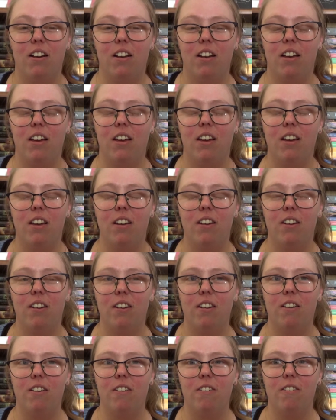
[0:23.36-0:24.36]
It
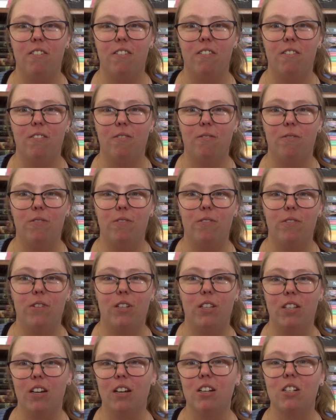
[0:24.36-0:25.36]
was
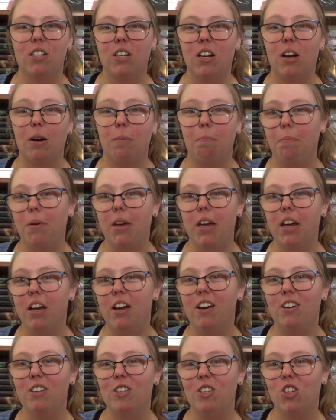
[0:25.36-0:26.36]
such a
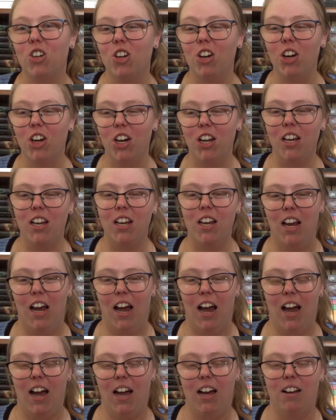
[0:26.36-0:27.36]
big journey,
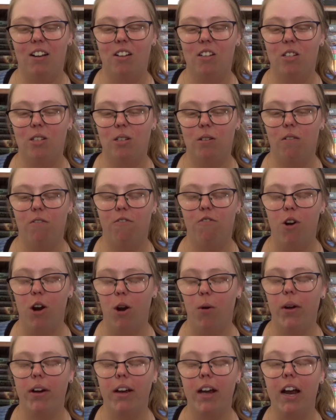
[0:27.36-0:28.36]
and
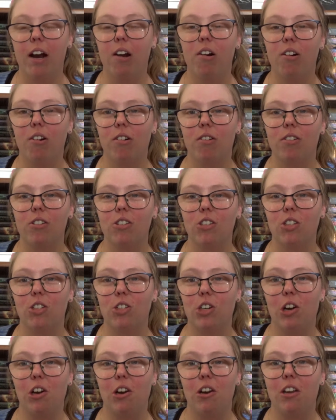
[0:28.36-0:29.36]
following Eragon's
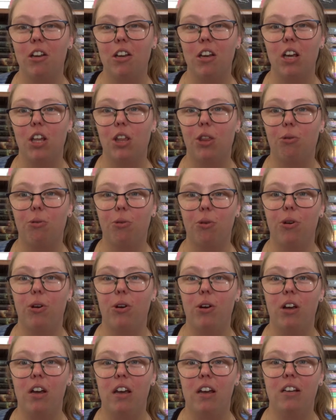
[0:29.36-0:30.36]
journey
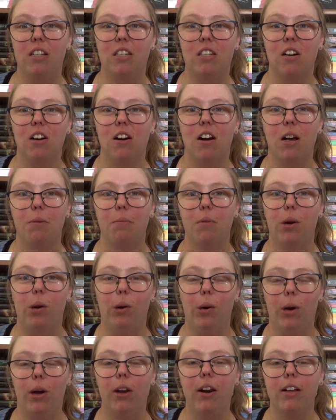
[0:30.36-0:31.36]
through his time
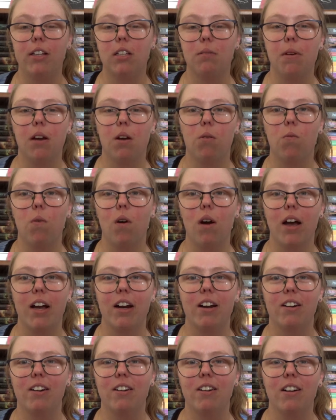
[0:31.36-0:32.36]
learning to be a
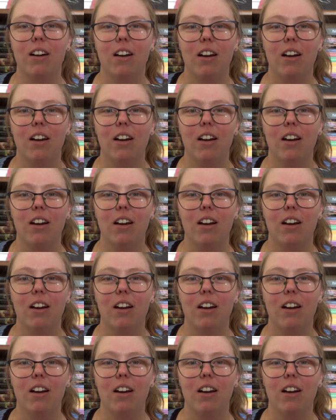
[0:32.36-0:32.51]
writer